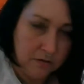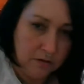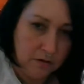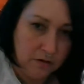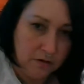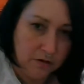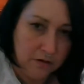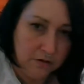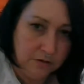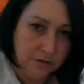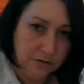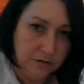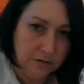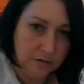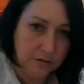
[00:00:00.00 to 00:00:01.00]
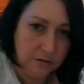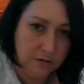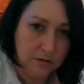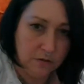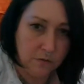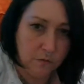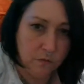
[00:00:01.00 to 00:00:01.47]
card,
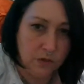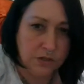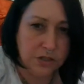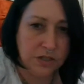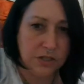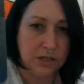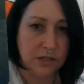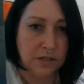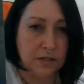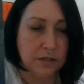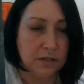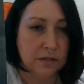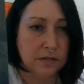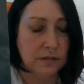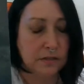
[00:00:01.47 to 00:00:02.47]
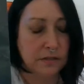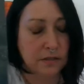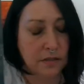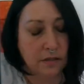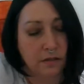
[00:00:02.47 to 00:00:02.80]
which is,